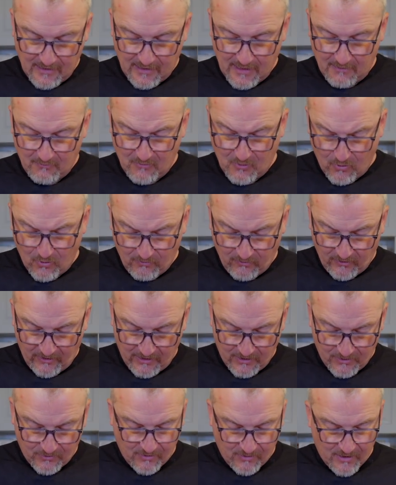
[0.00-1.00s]
seem
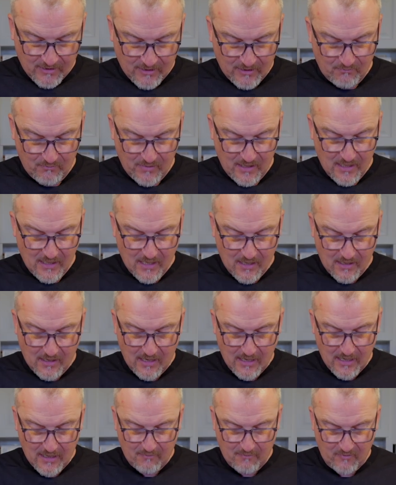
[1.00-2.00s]
overly interested in being on
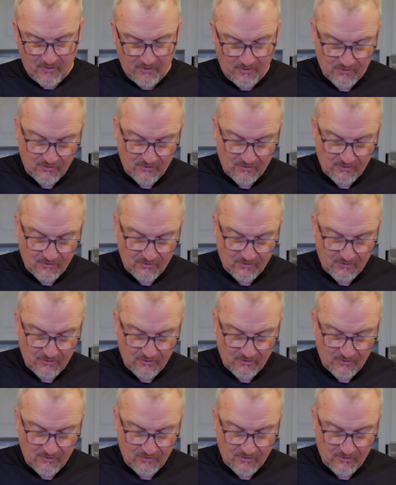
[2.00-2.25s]
camera,